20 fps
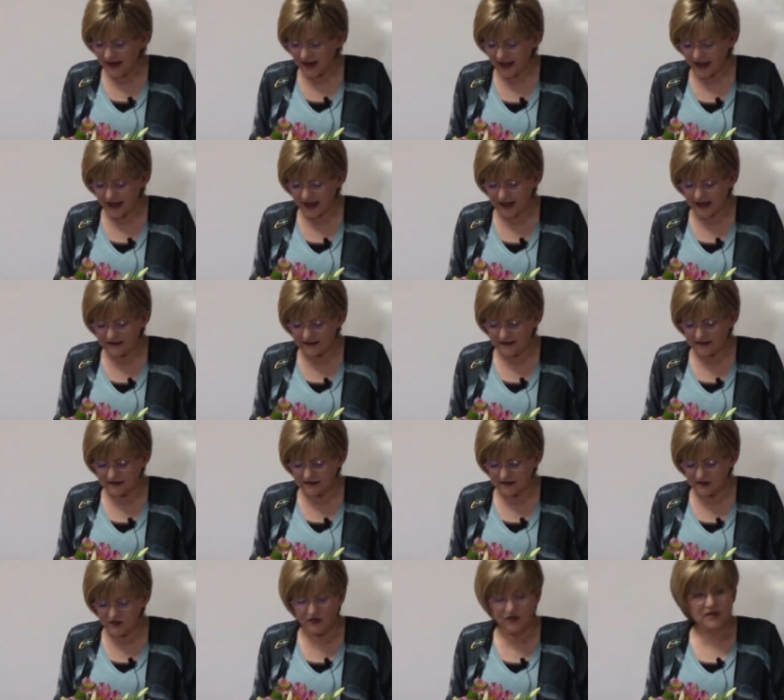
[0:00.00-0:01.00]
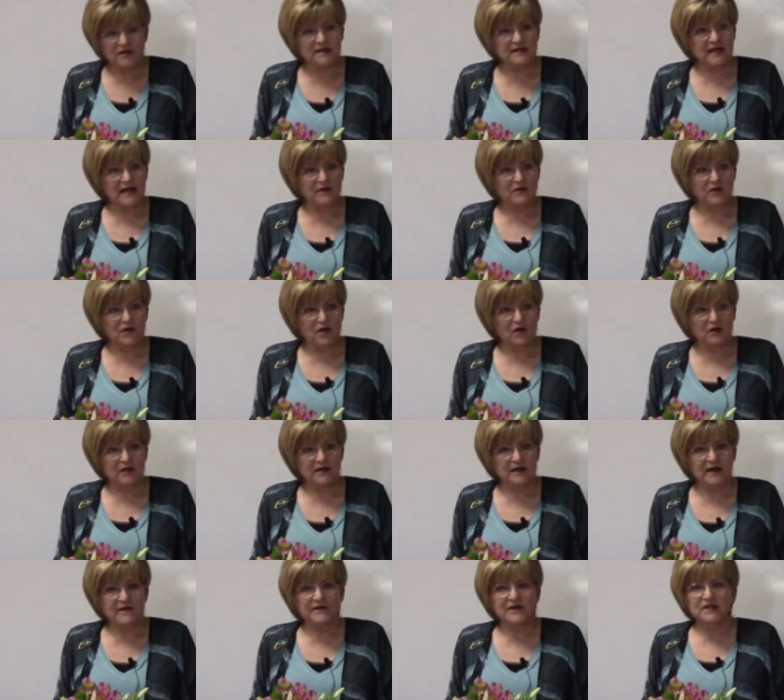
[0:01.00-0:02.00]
And as soon as they were old enough,